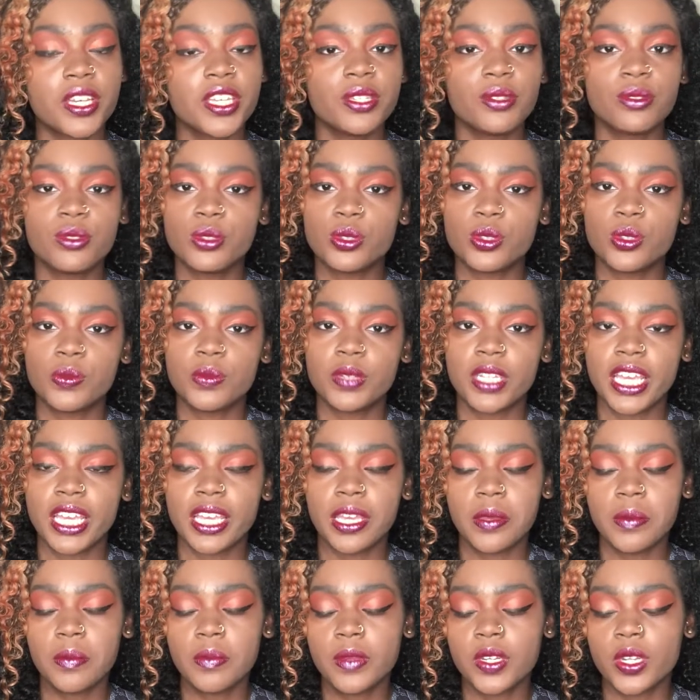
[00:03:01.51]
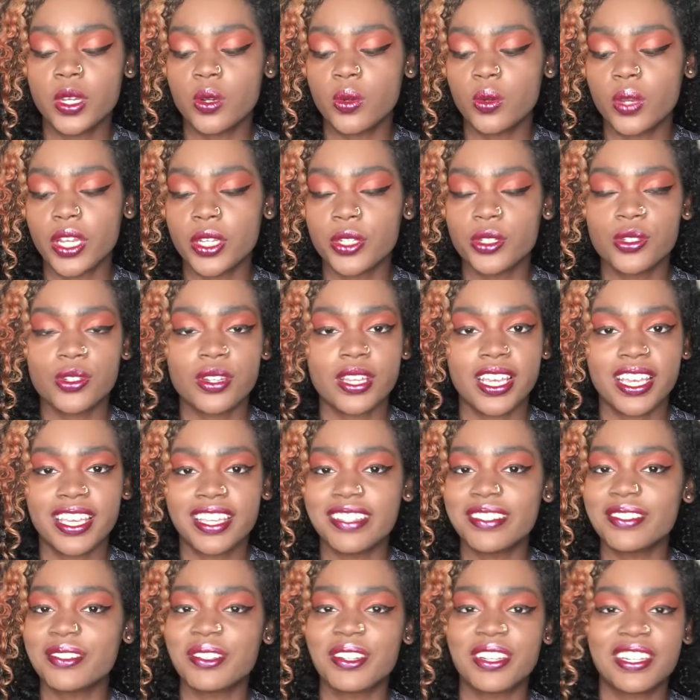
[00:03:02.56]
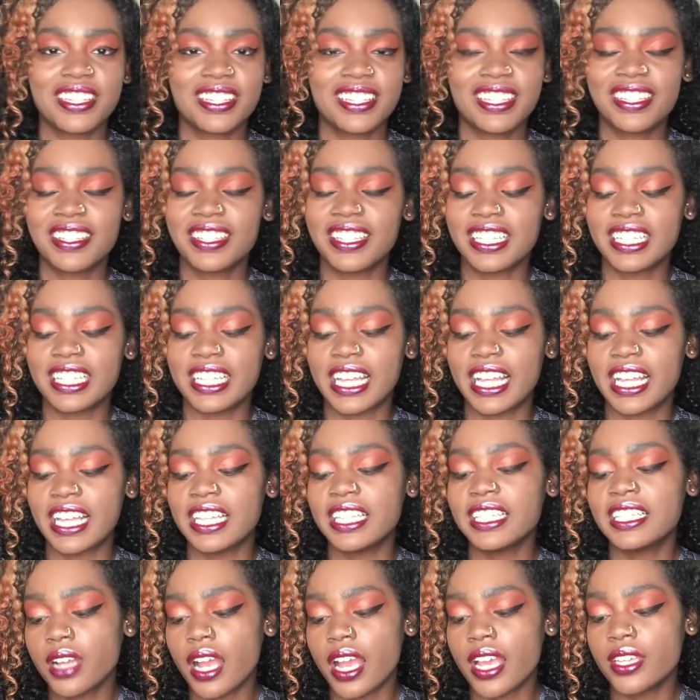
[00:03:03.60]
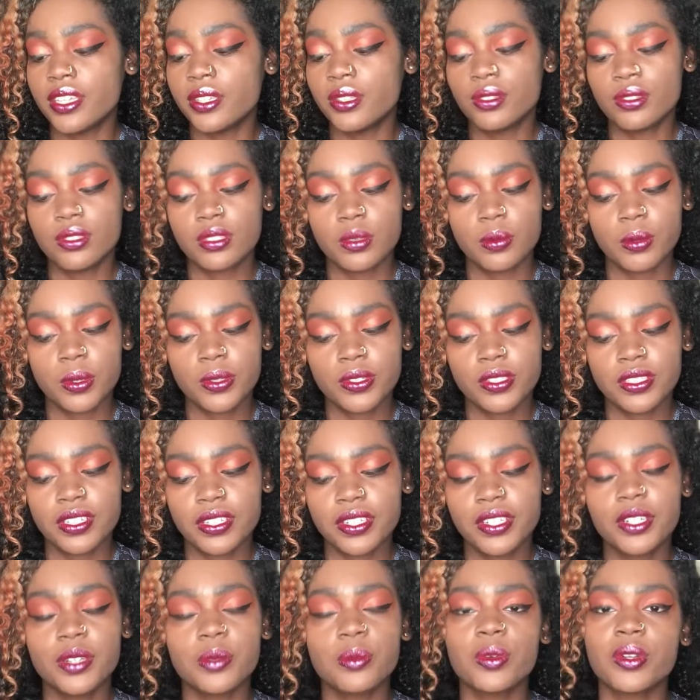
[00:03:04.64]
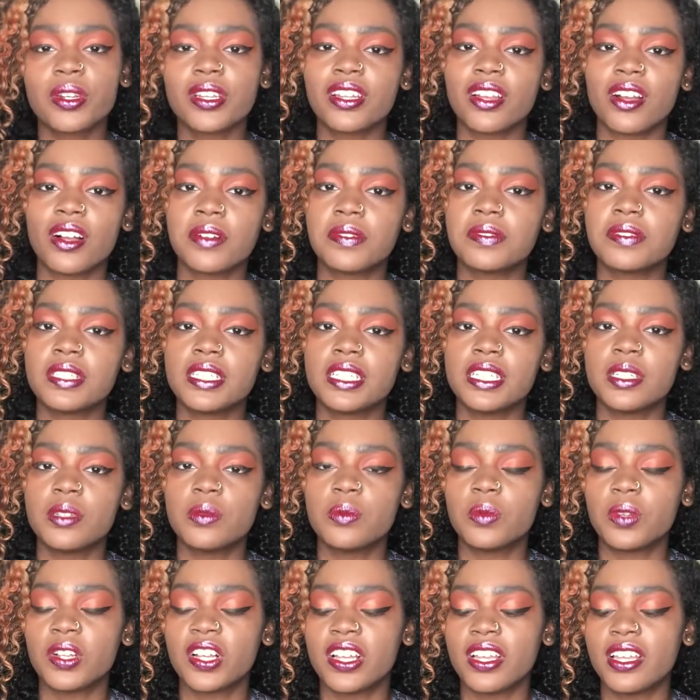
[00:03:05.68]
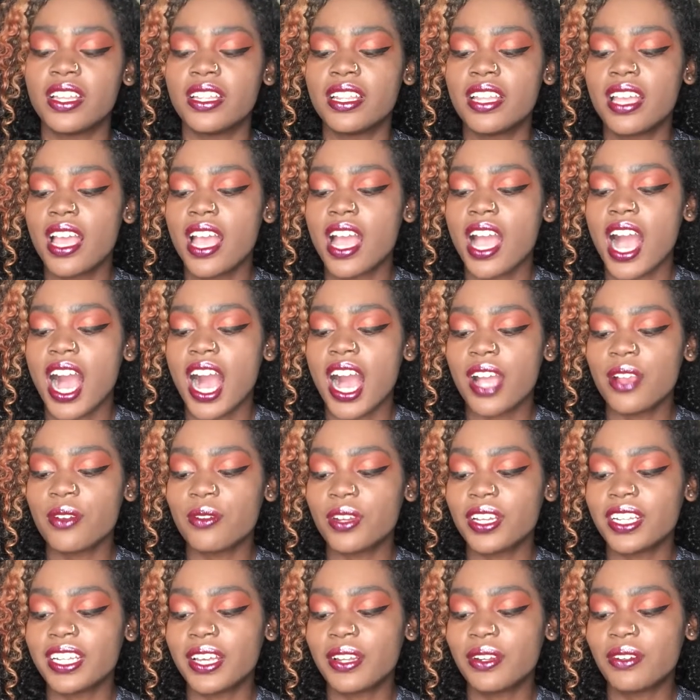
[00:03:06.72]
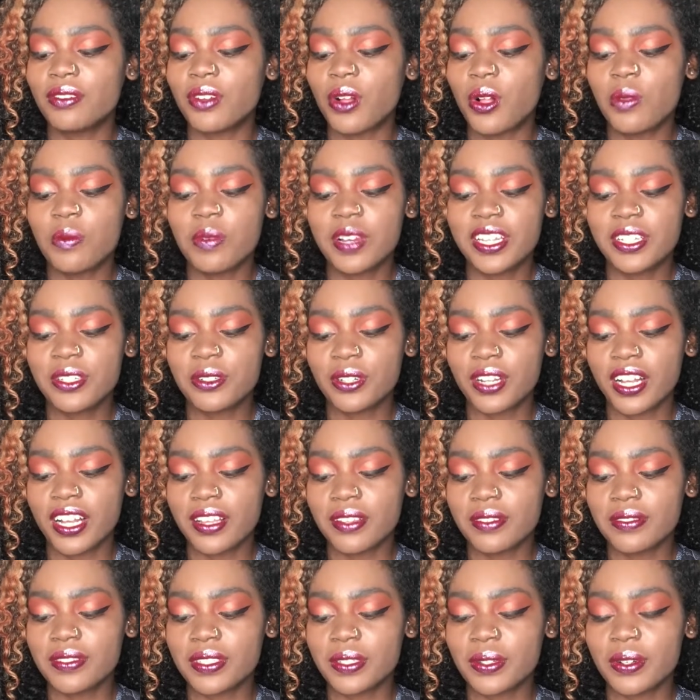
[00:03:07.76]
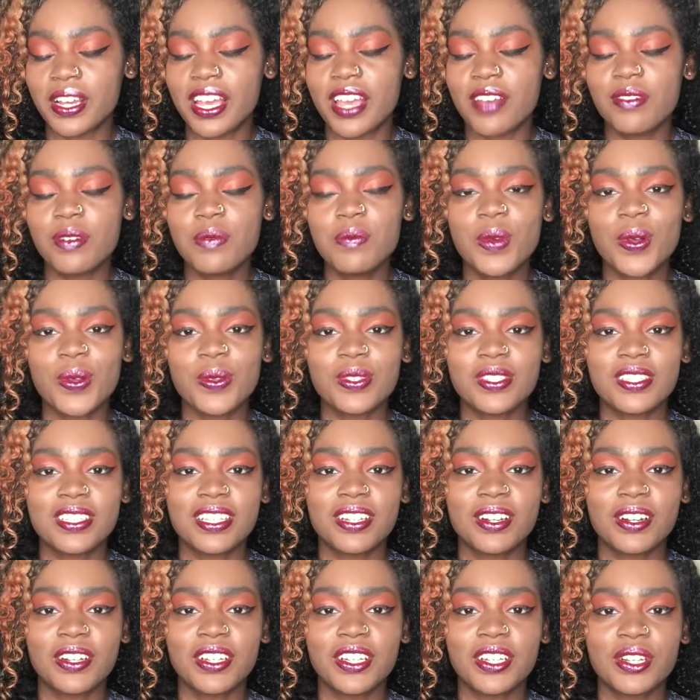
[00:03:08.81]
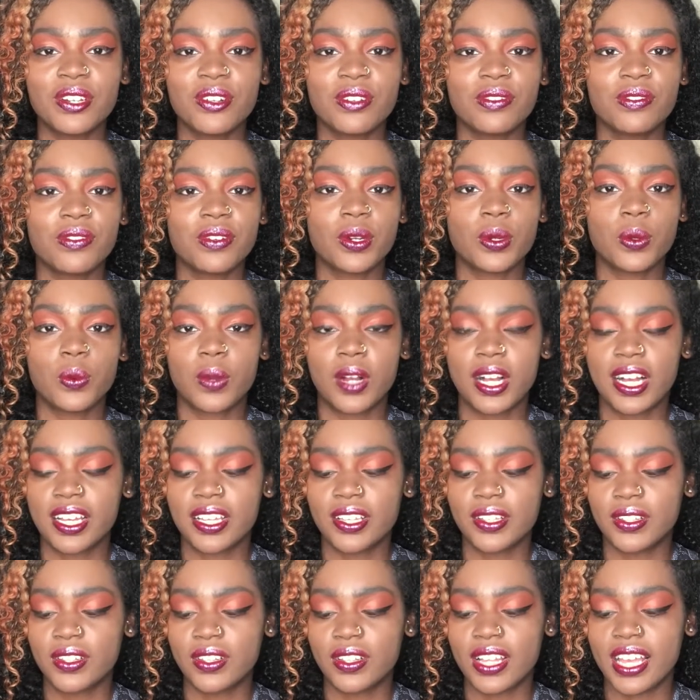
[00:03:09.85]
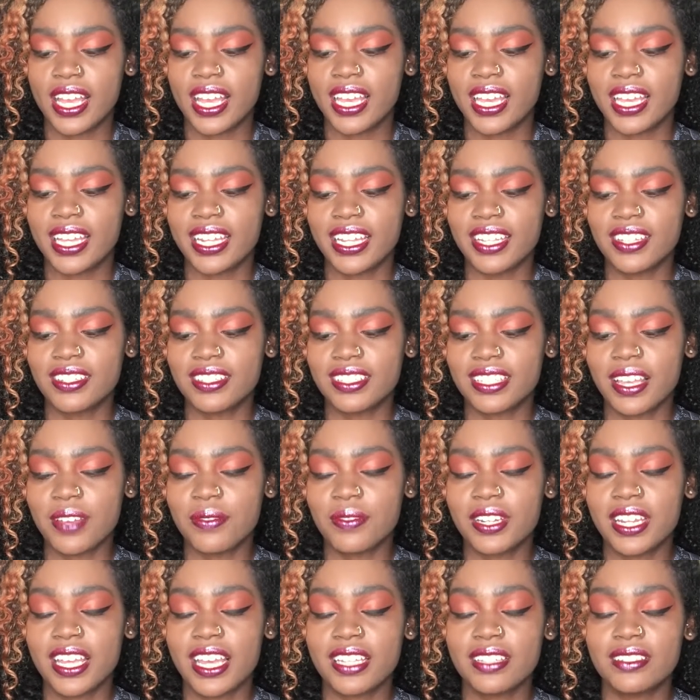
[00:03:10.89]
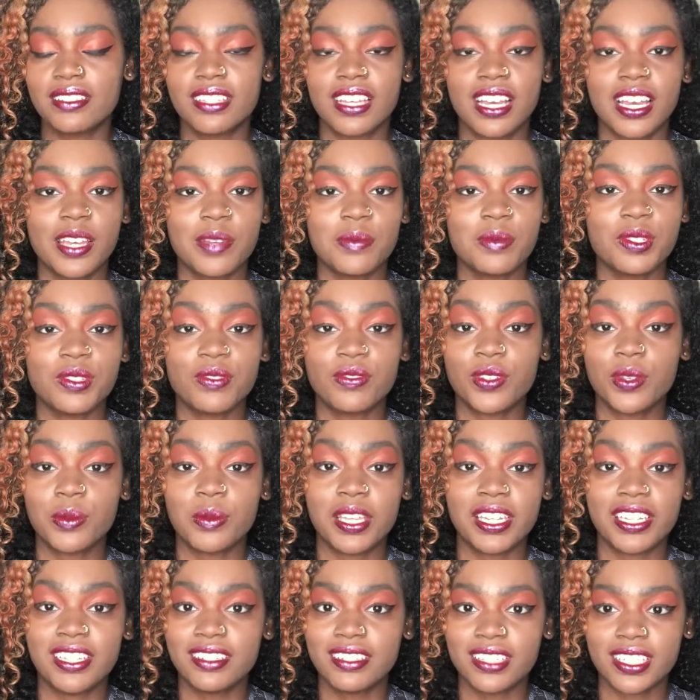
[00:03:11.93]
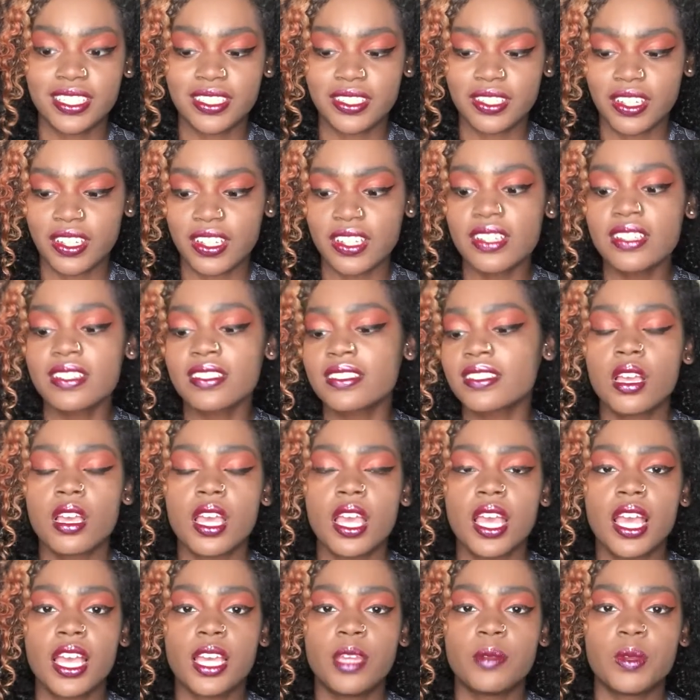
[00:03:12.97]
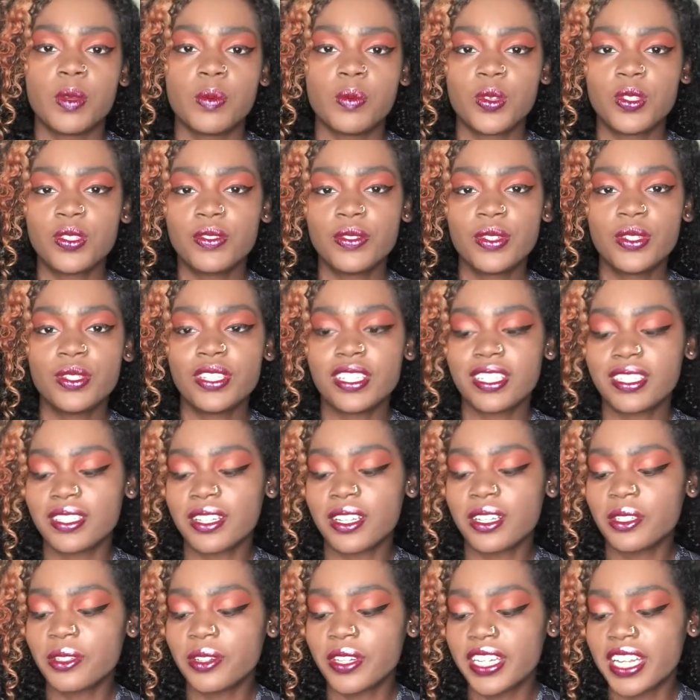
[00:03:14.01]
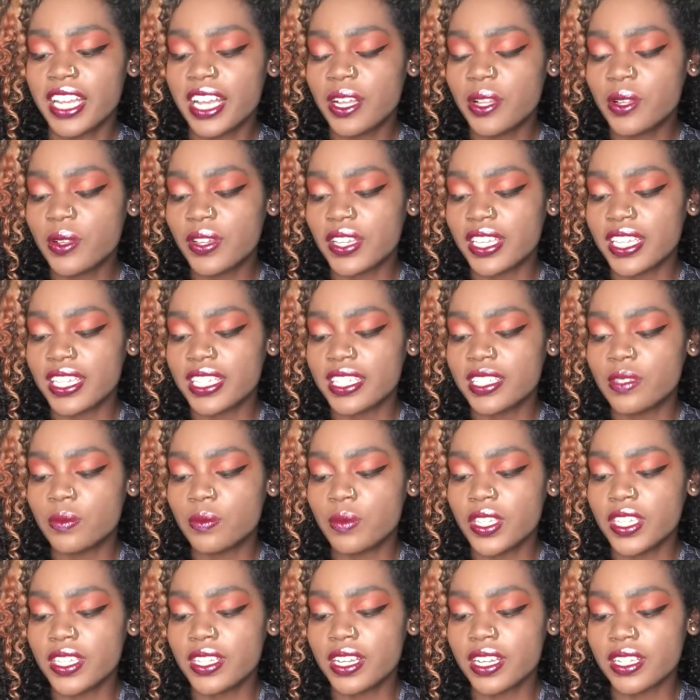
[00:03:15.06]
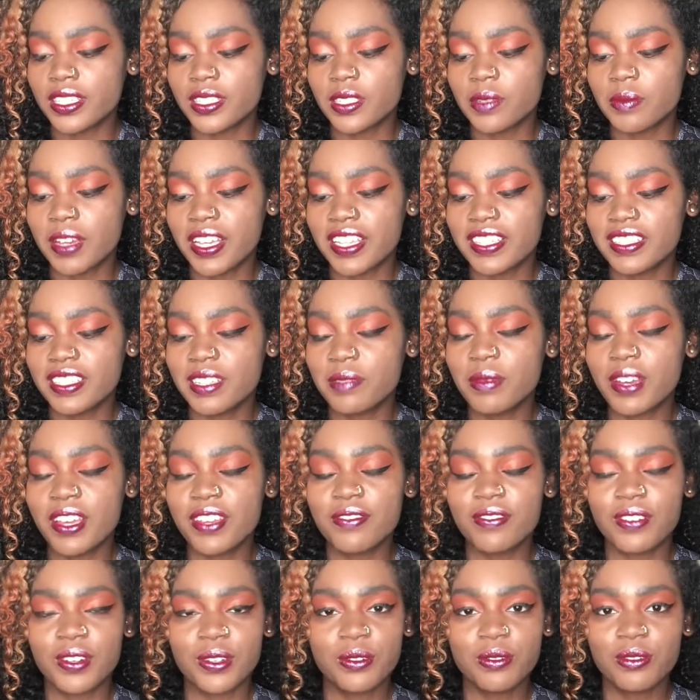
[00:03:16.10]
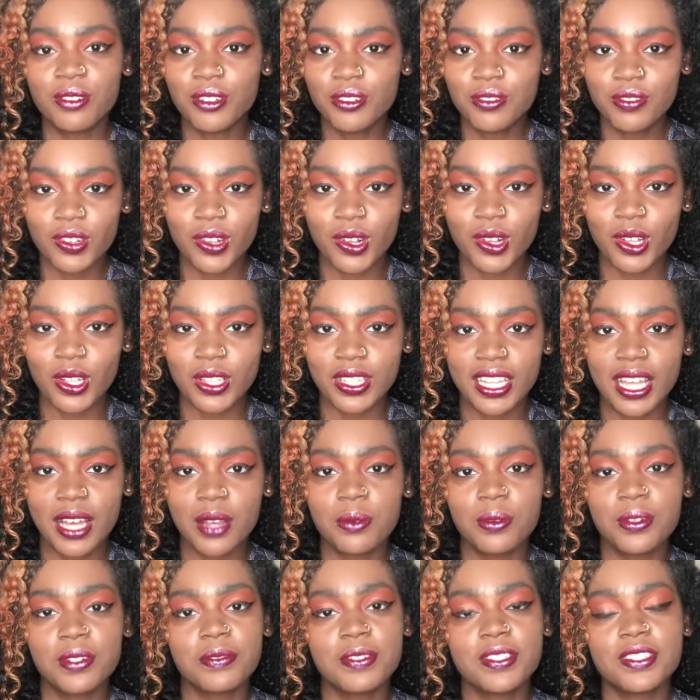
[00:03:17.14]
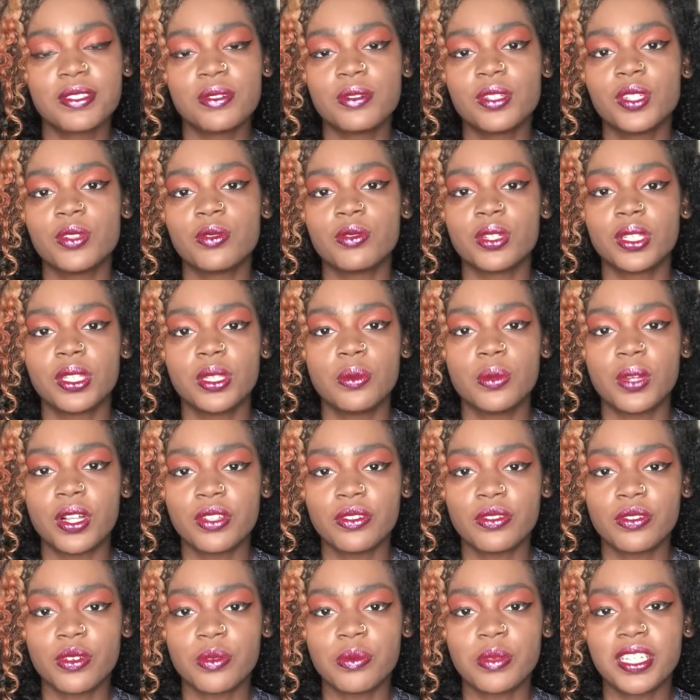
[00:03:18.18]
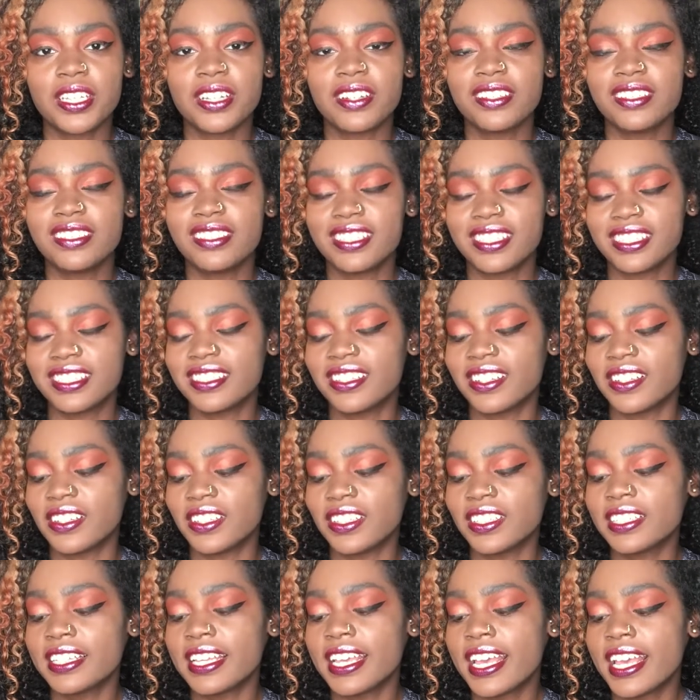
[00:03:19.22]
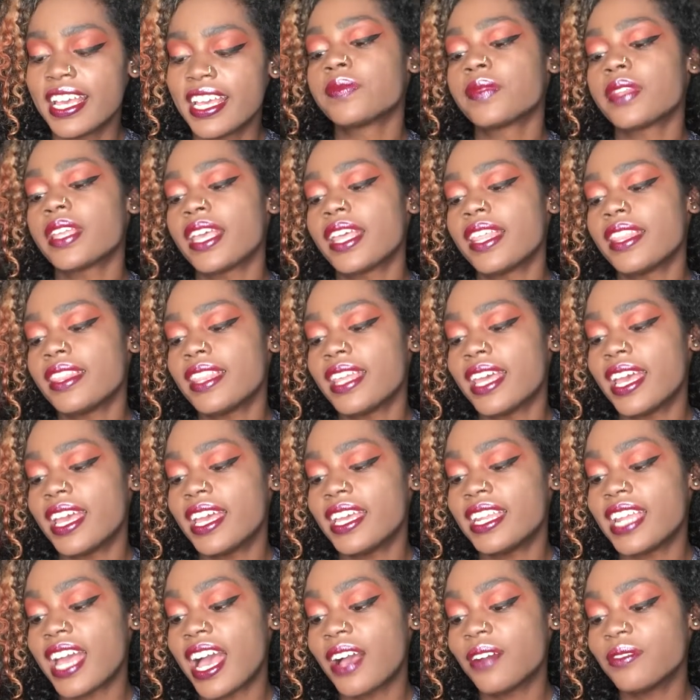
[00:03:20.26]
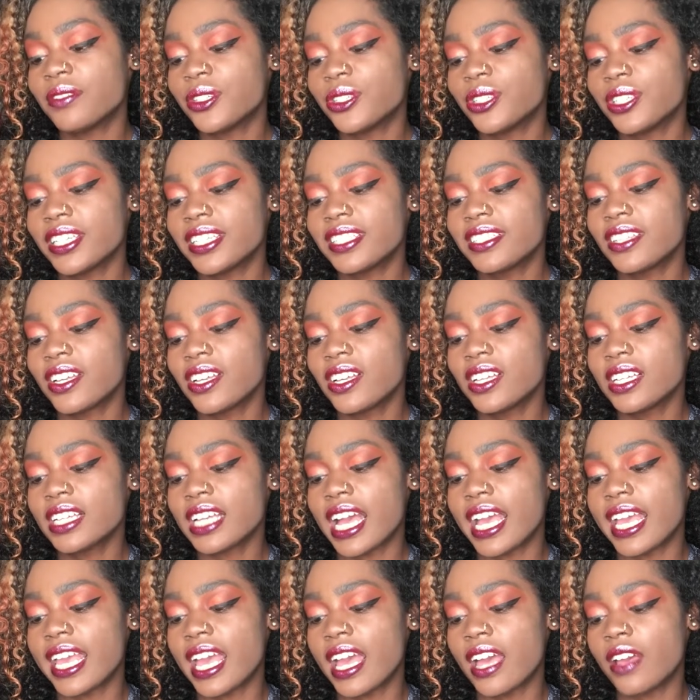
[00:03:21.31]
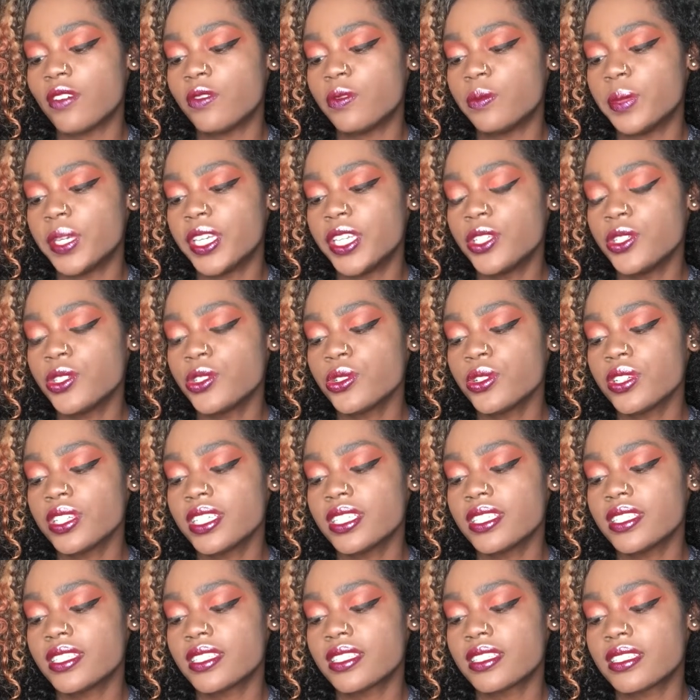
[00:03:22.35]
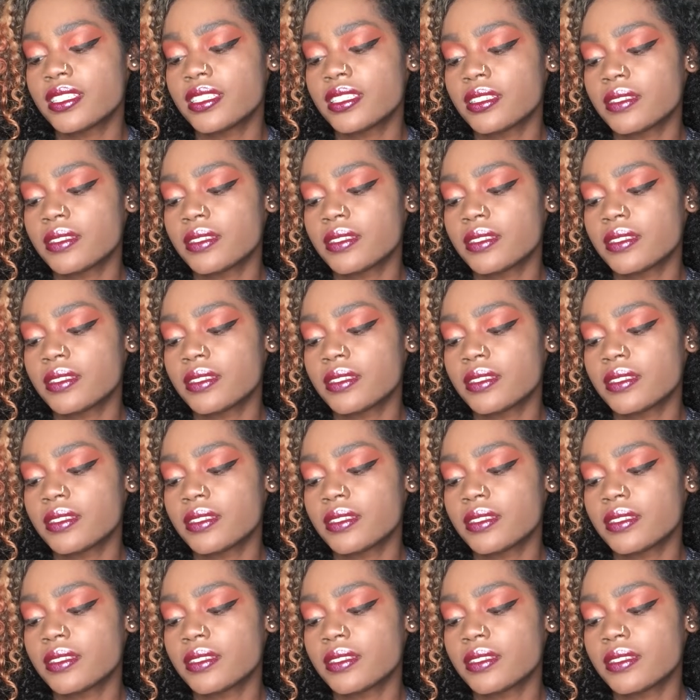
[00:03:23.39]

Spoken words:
YouTube name, no extra A's or anything like that. I used to post on here pretty often, but I ran out of all my drafts, so I haven't posted on here for a while, and I just haven't had time to film any TikToks. And my most viewed TikTok right now is me customizing my phone for fall. That one was doing really well for me on TikTok. Then after TikTok, I have Pinterest.